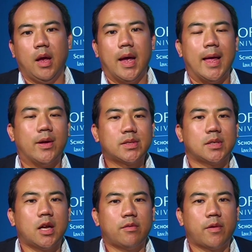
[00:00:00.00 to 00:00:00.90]

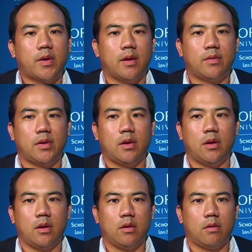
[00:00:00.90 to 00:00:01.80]
Outside of Afghanistan
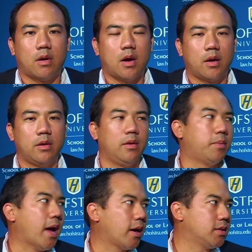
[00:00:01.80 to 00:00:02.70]
and Iraq, in
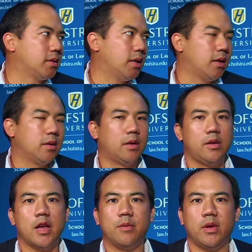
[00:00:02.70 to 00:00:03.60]
Pakistan
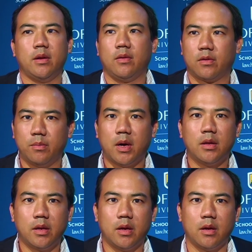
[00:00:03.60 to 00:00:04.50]
and Yemen and
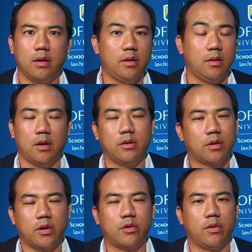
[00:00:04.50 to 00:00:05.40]
Somalia and other
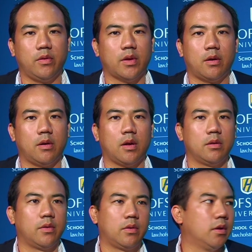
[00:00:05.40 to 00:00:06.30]
countries that are
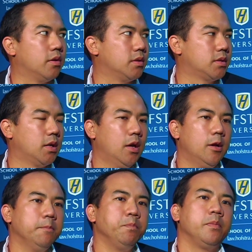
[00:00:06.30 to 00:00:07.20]
not disclosed,
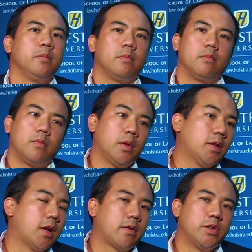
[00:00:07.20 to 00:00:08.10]
a
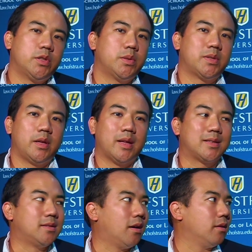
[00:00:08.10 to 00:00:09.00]
lot of countries would say
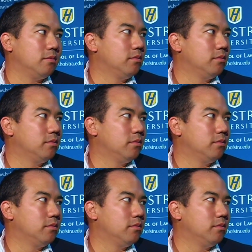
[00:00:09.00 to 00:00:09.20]
that's not